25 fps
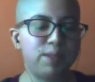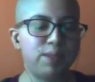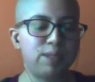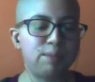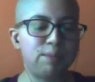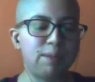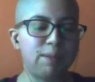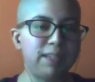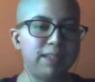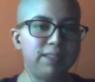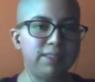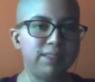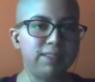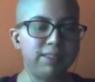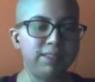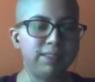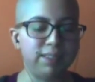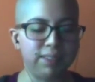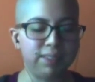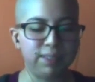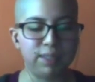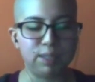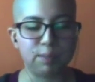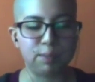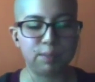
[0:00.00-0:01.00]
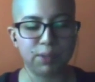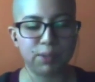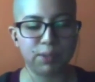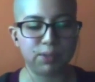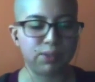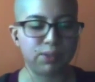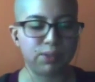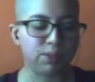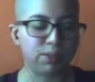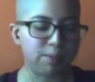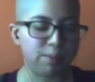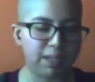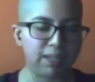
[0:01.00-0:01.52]
expand on these points
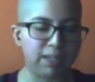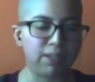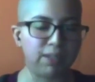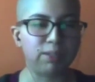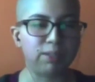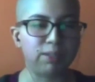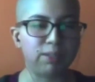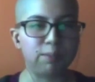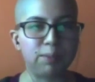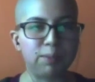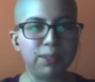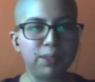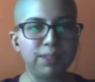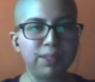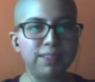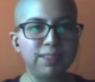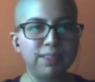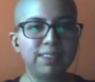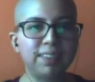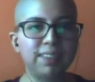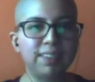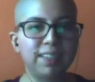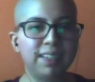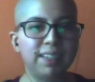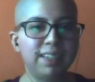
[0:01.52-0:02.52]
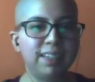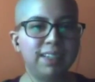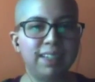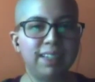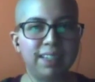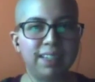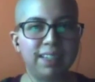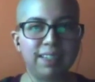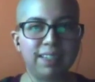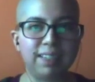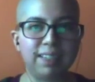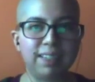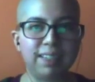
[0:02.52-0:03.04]
or many other points. Yes.
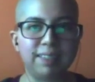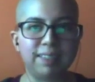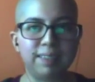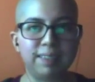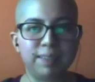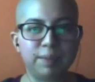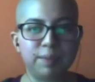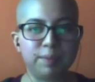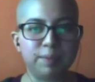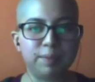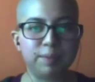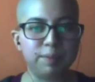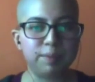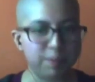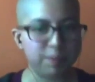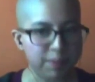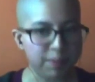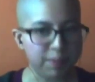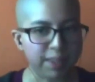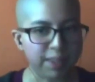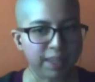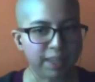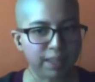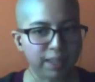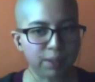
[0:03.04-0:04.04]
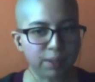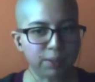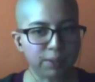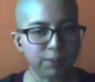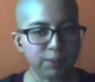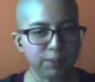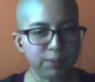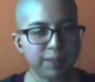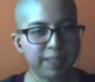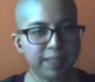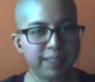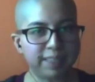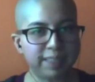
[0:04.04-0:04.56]
And thank you,
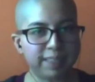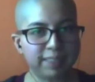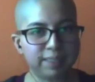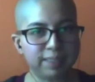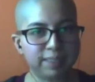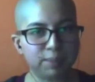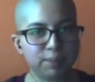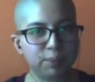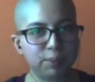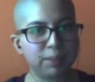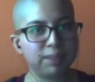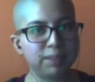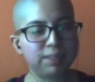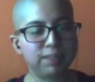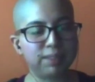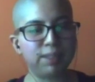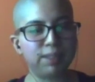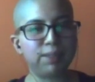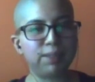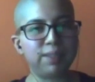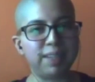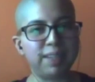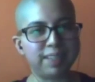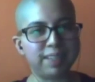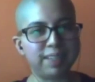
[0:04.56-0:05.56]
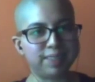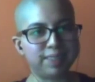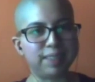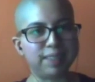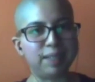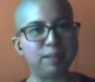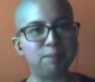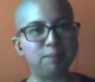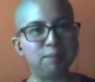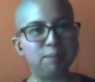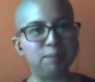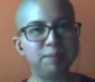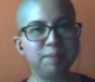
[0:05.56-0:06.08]
and we'll see you next
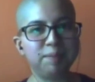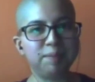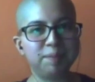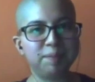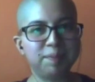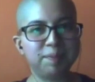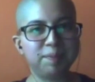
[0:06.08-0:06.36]
time.